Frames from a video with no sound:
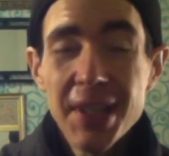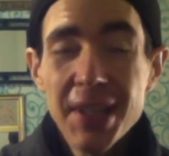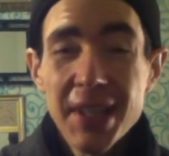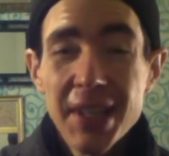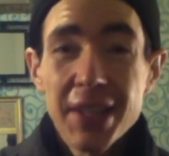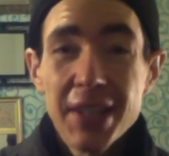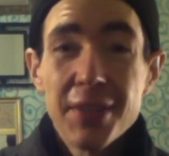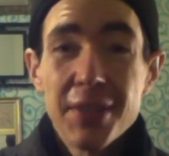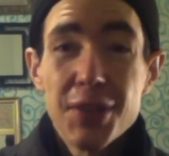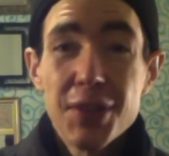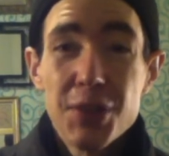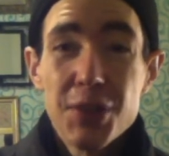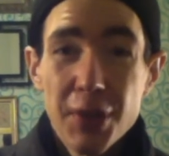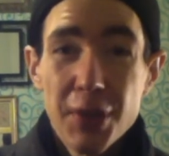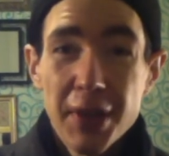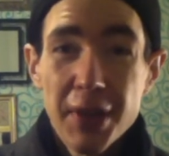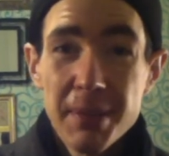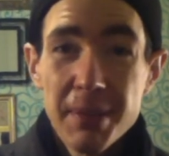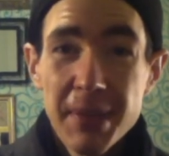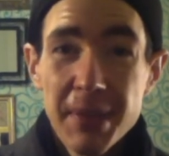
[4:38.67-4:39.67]
Thank you for
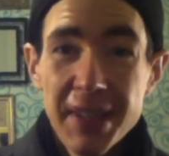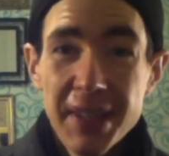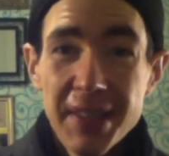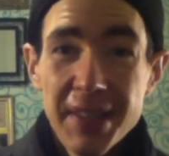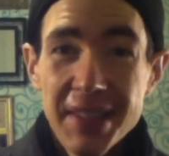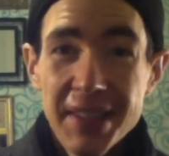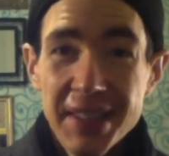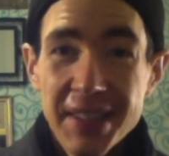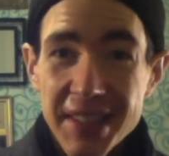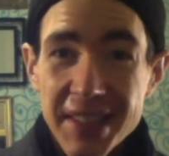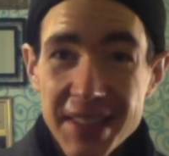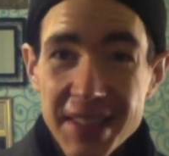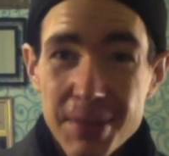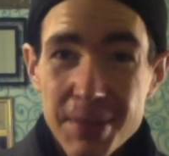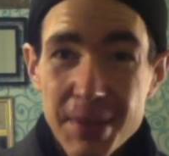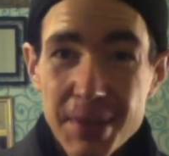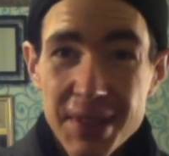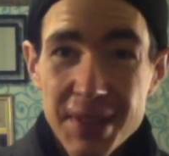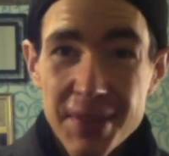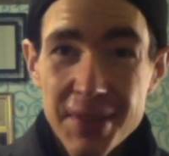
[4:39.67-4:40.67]
joining me on this
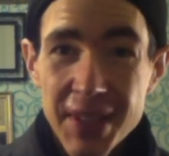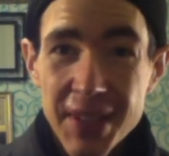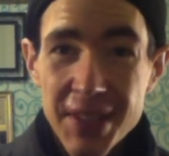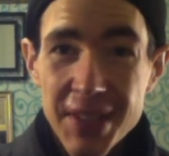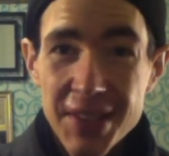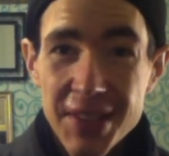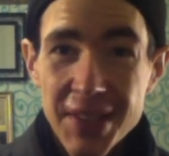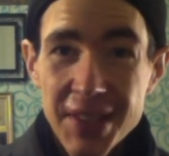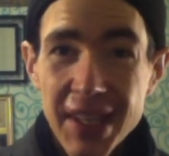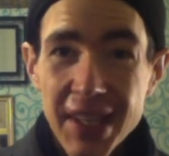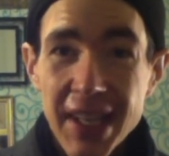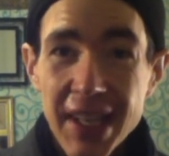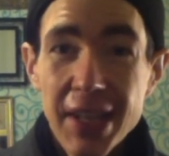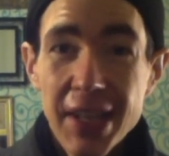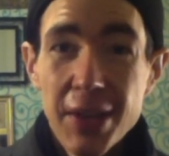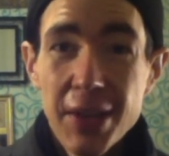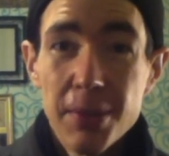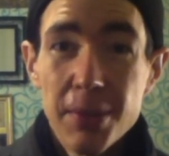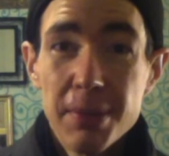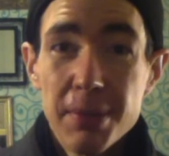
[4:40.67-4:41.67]
week's adventure, and
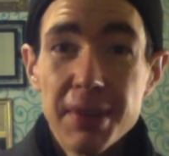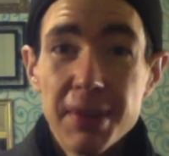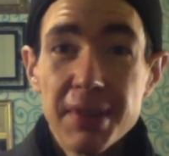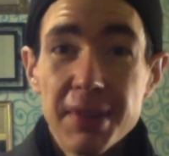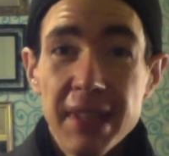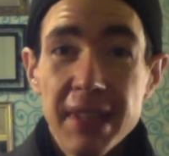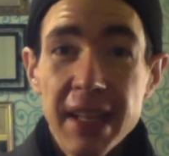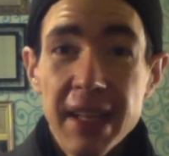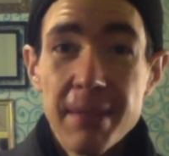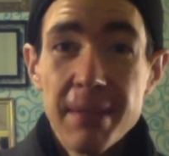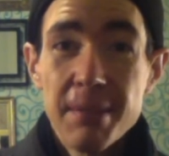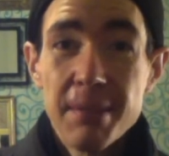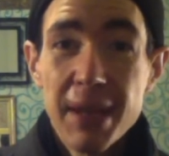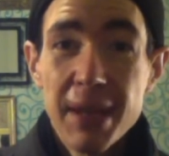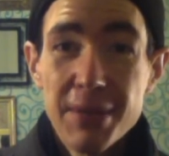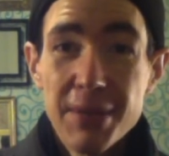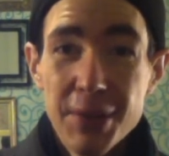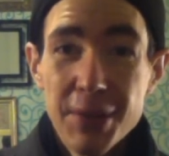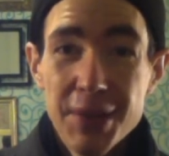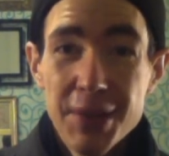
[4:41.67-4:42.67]
I hope that
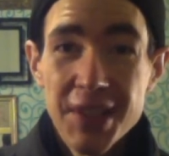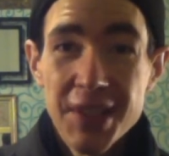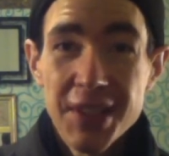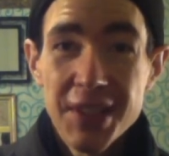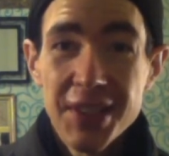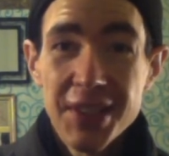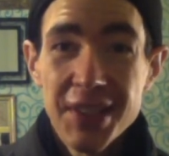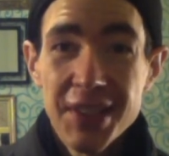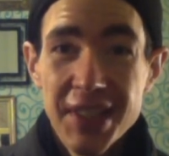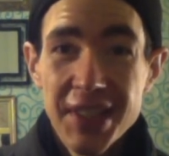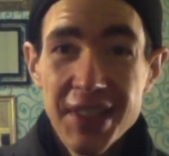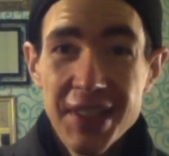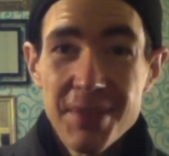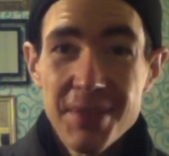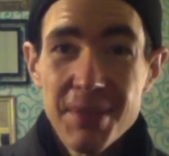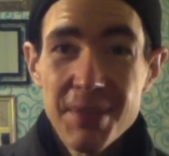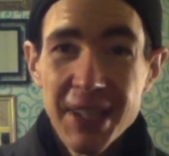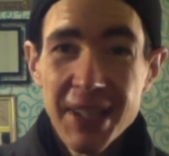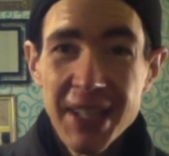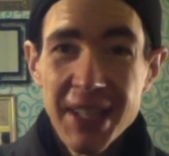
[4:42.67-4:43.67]
my voice and your
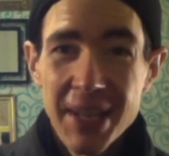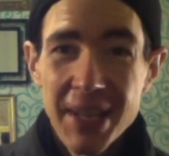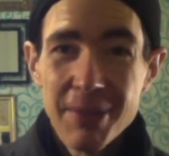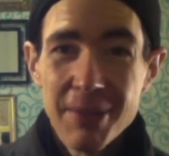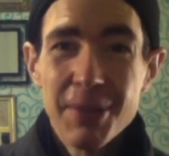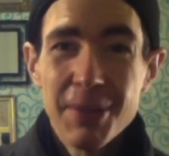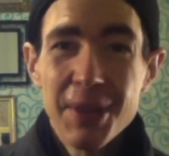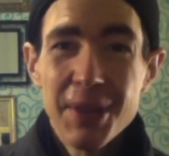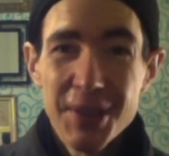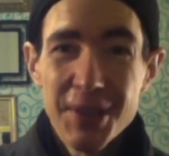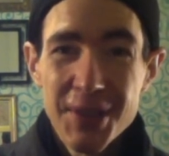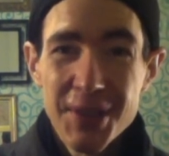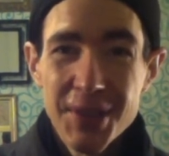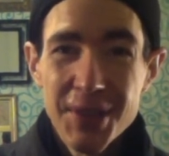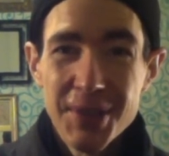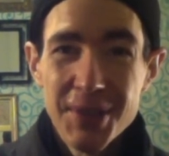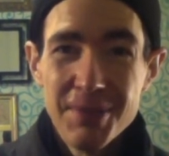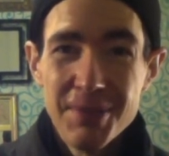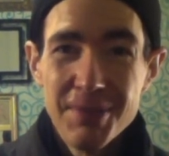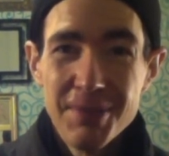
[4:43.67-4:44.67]
ears meet again real
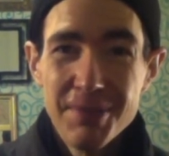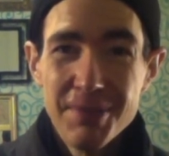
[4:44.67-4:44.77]
soon.